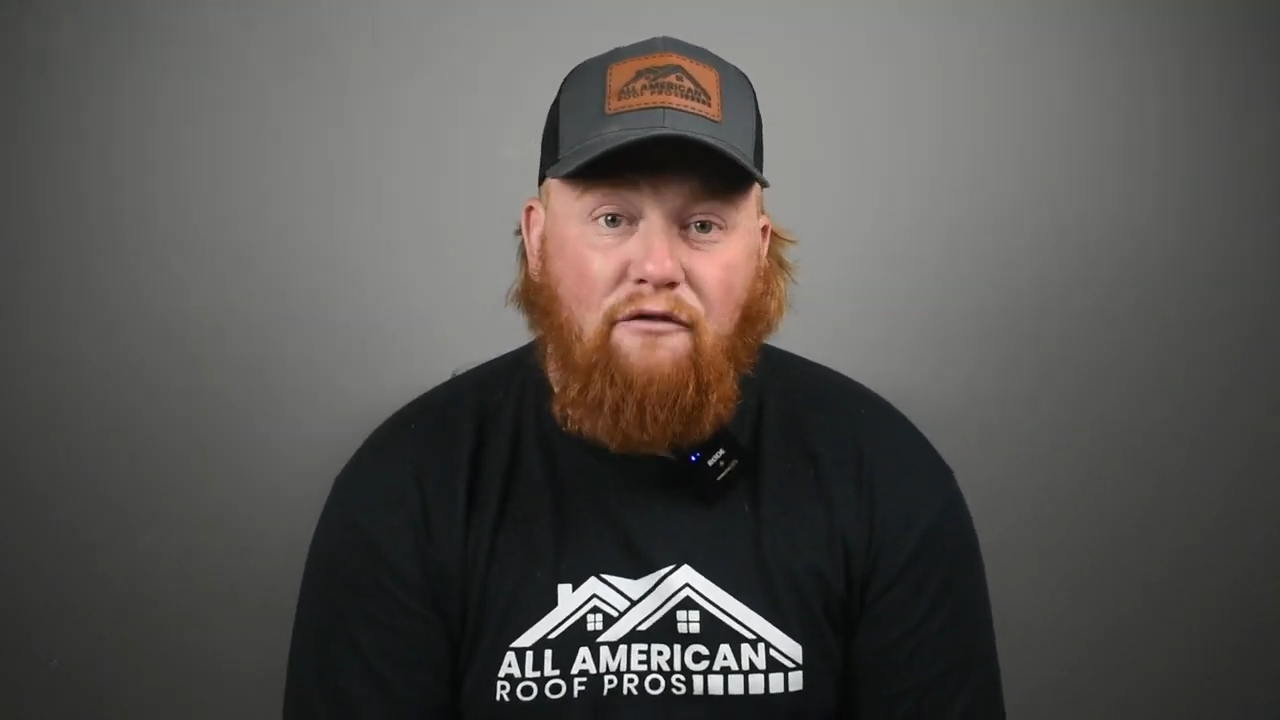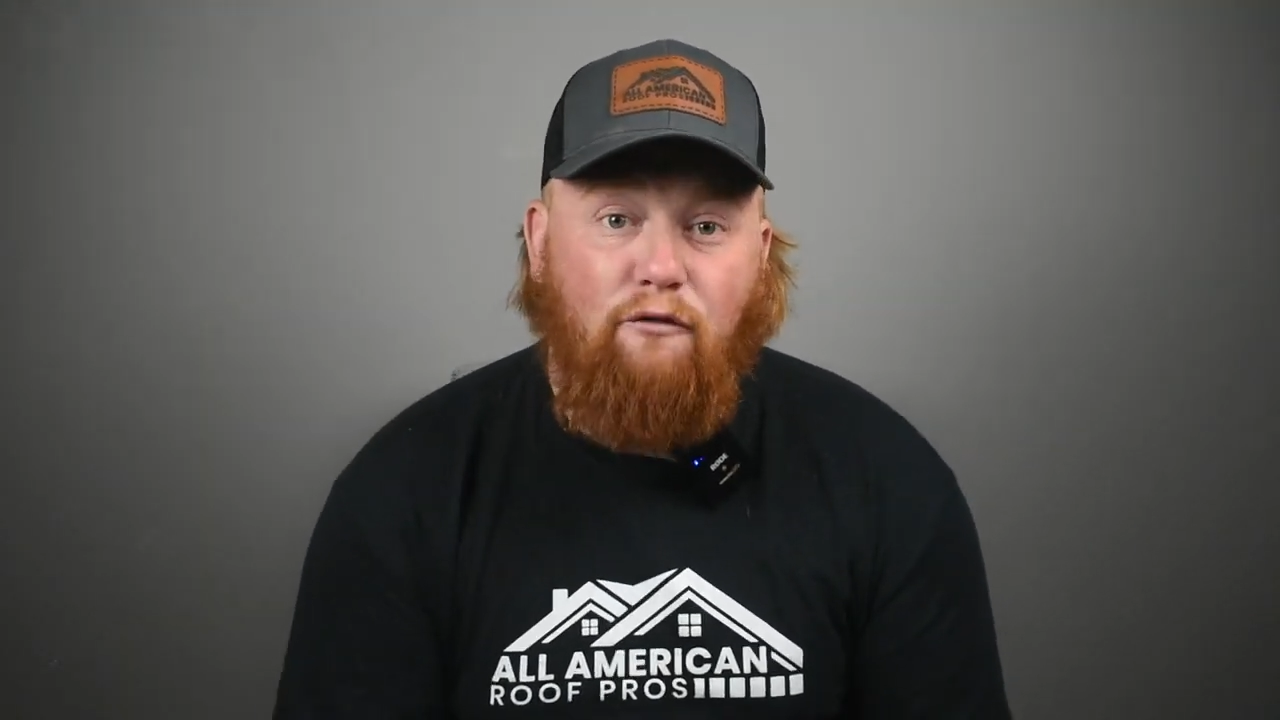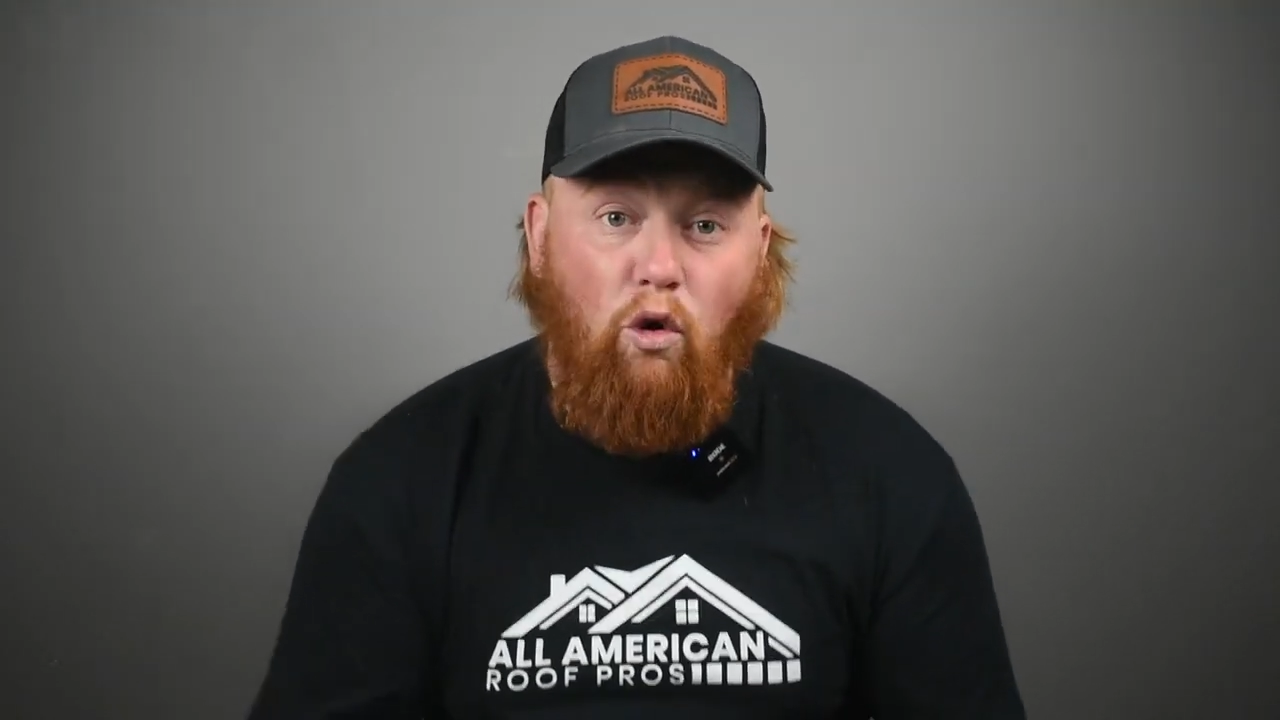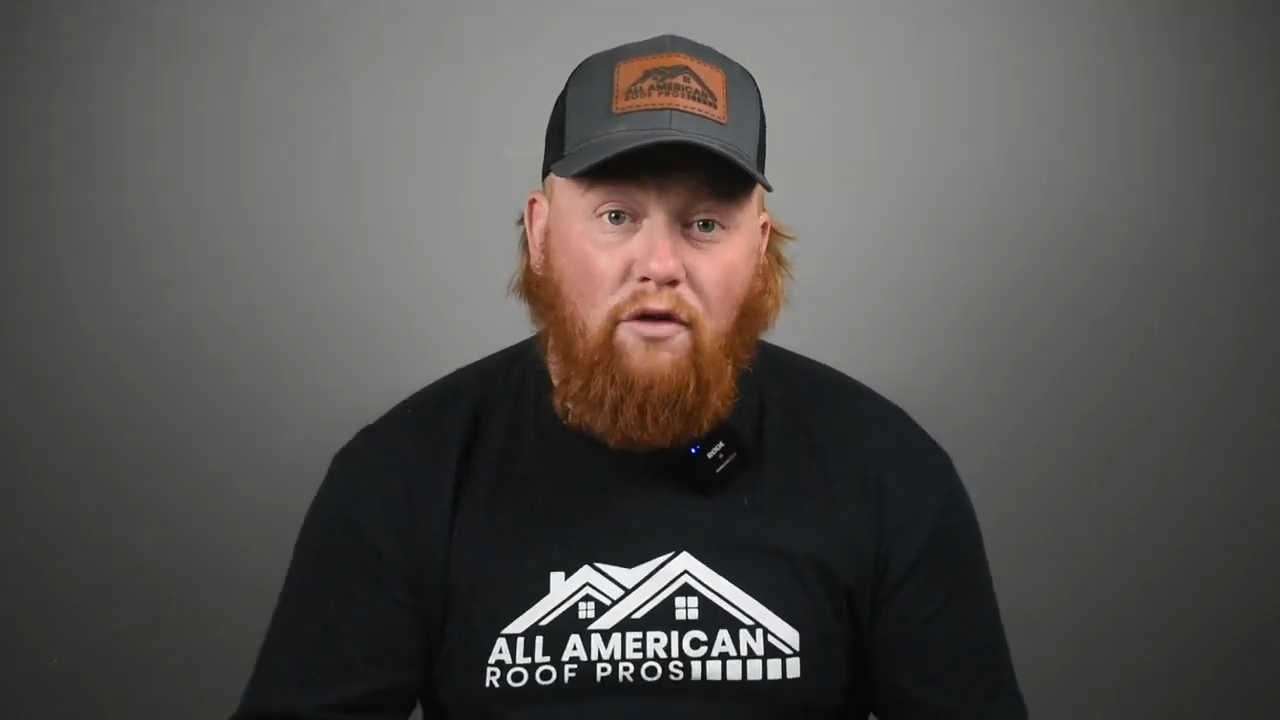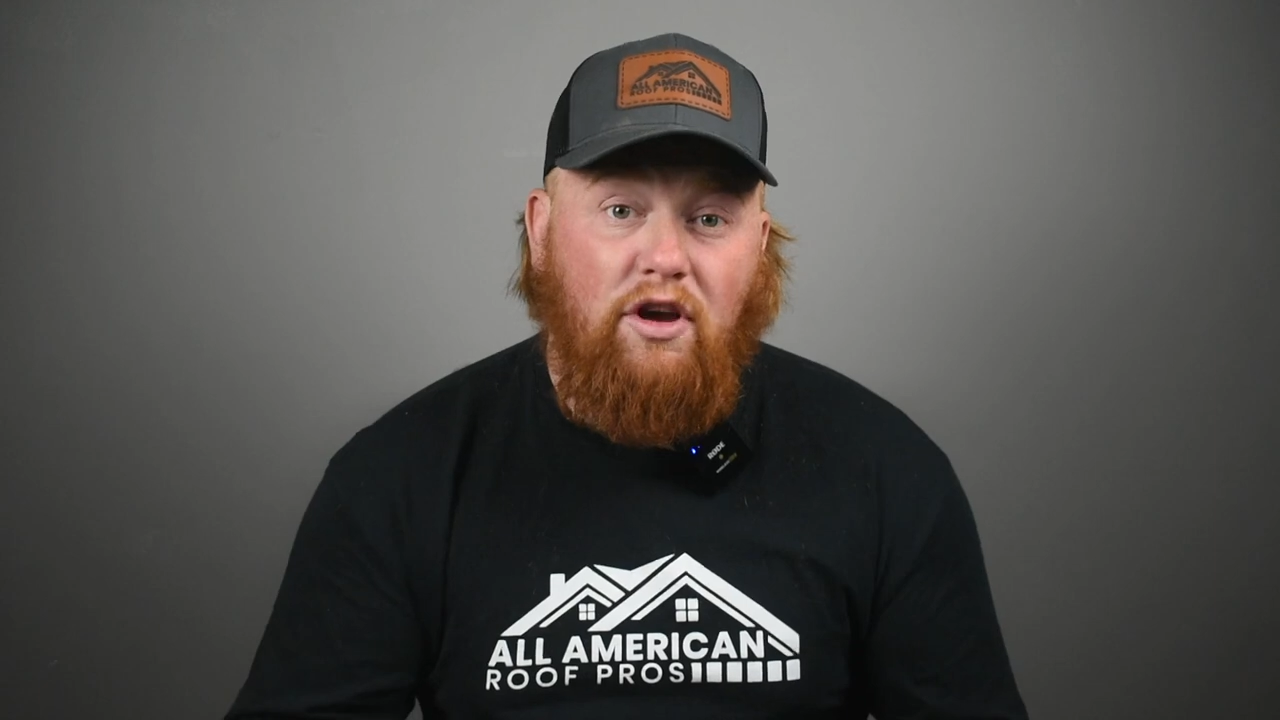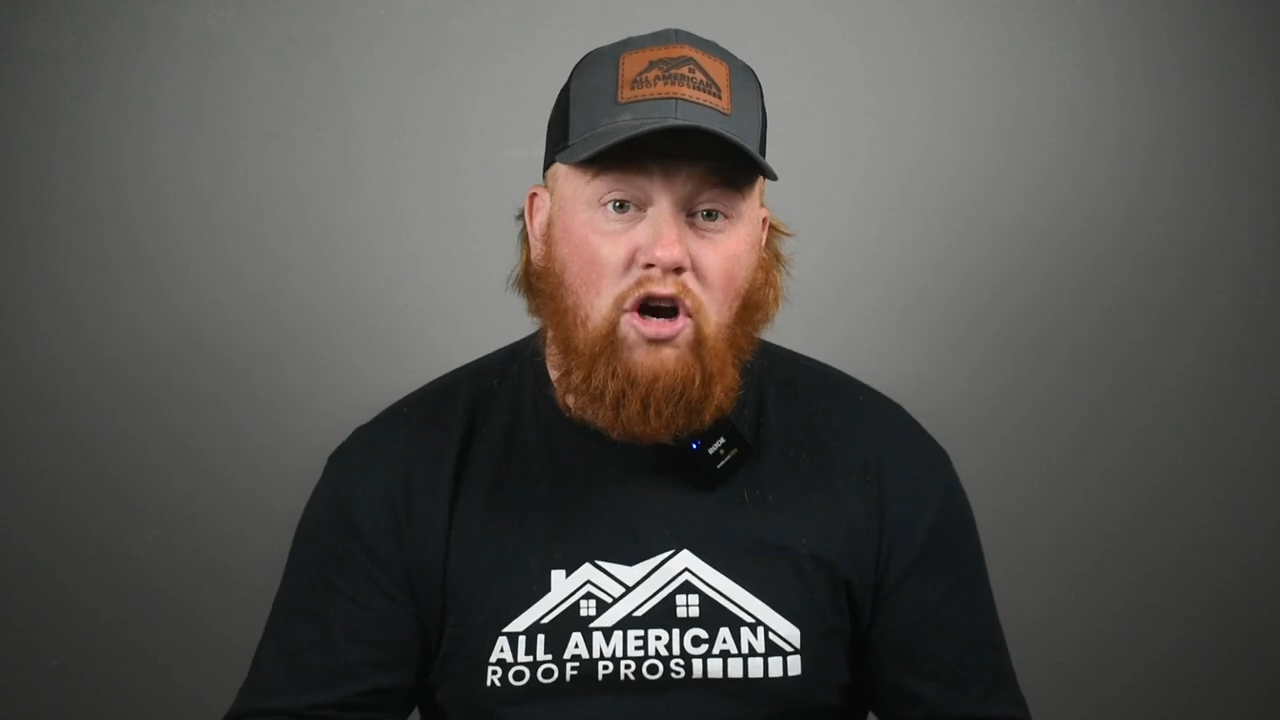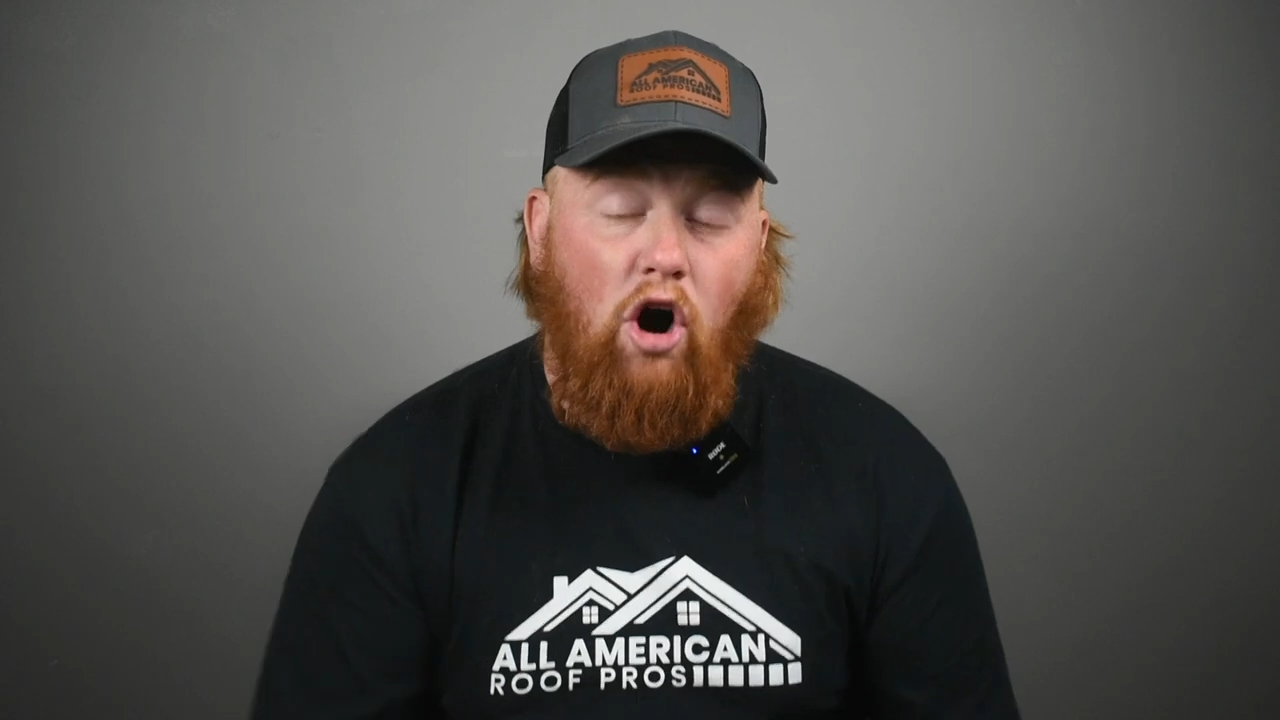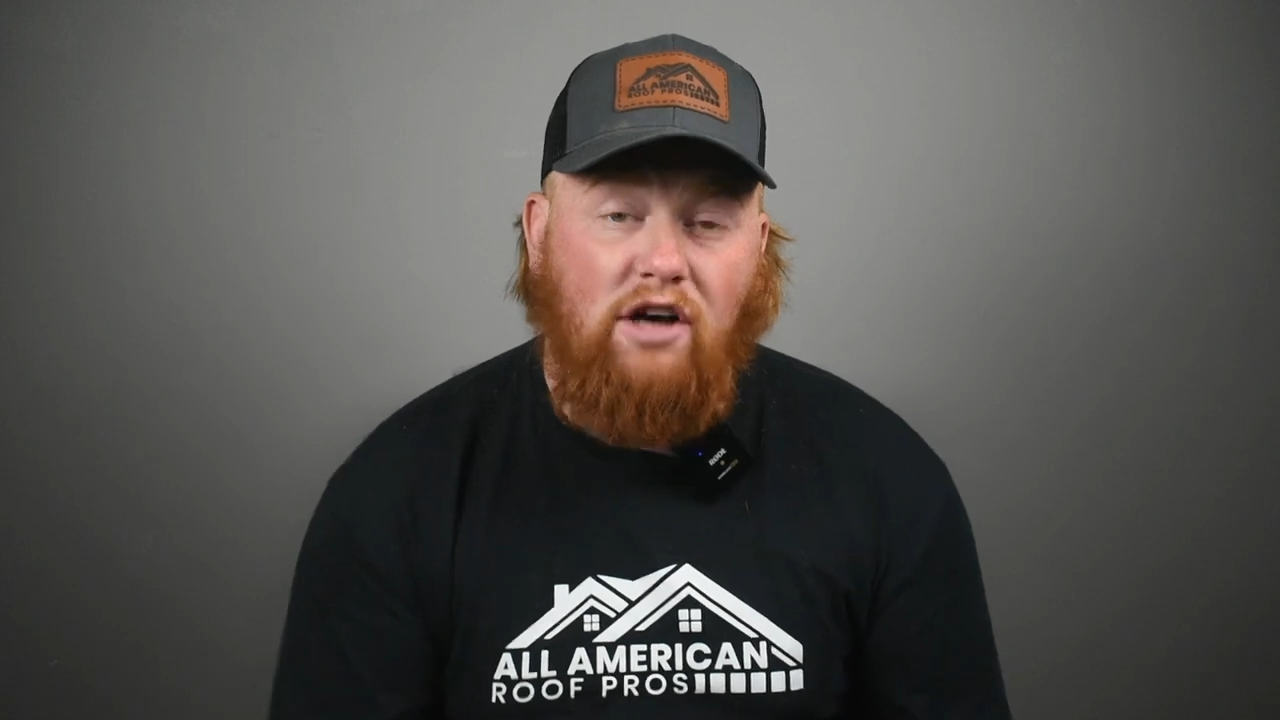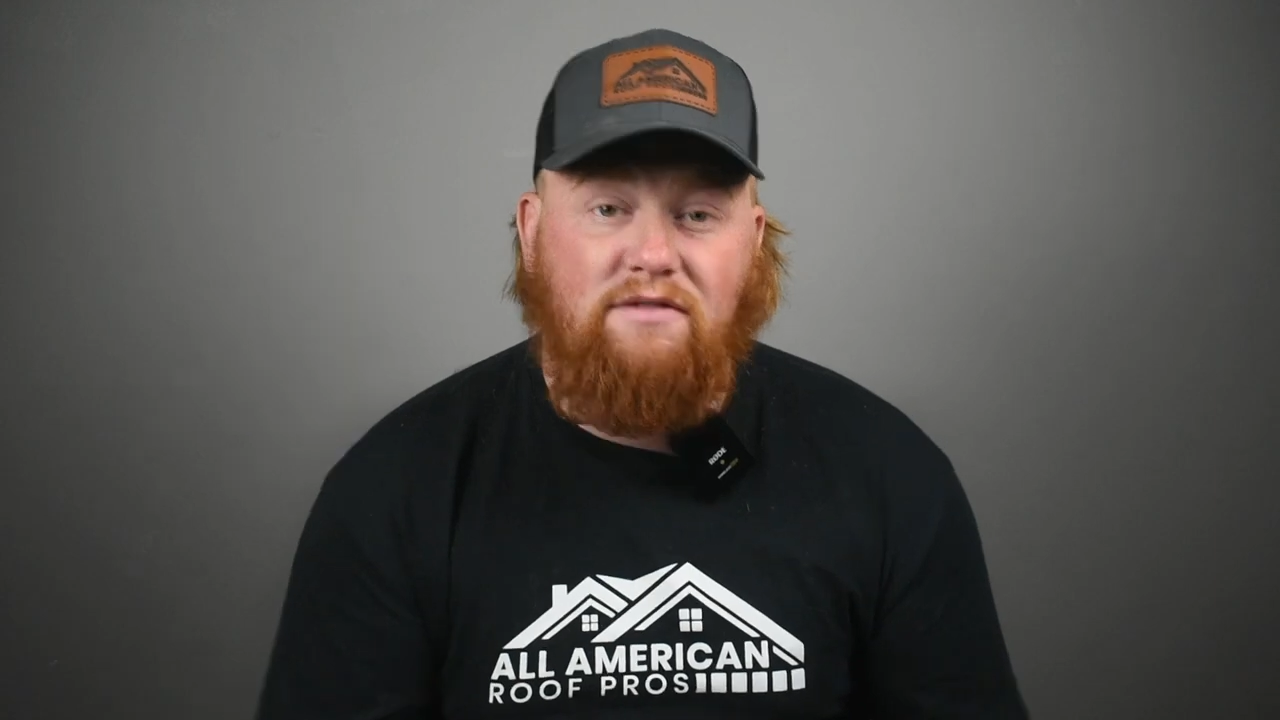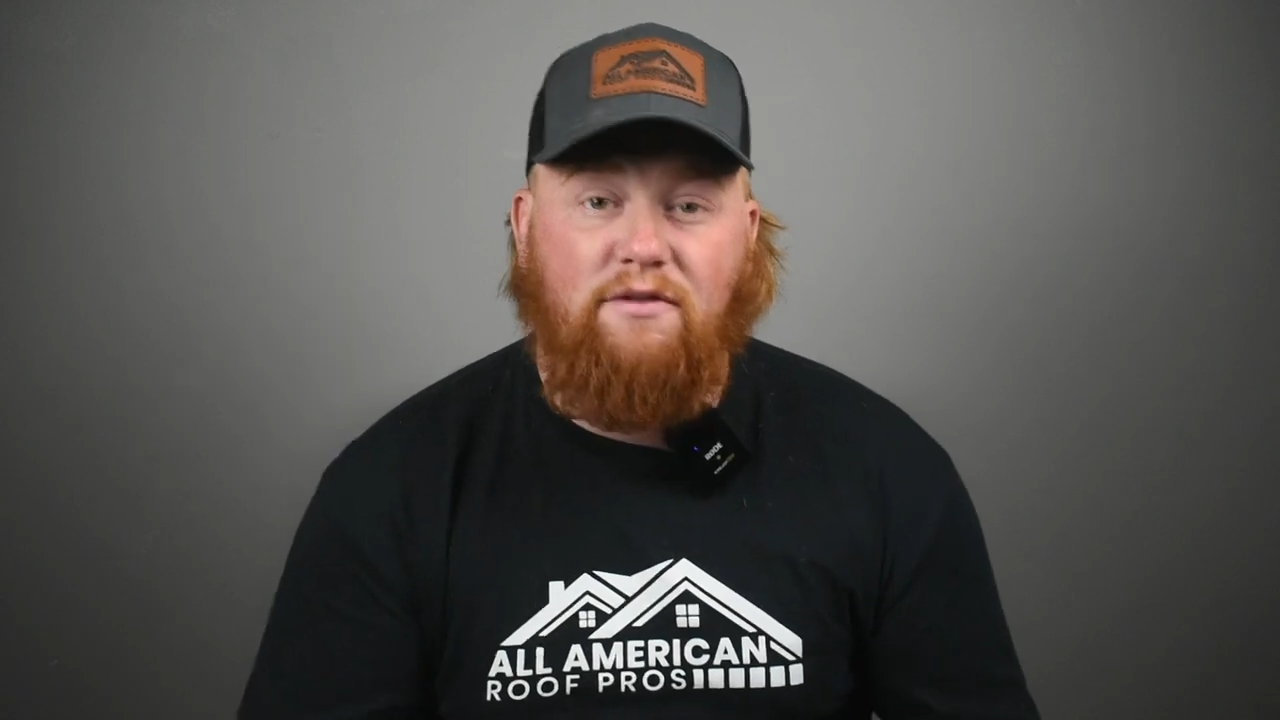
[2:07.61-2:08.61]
for the cost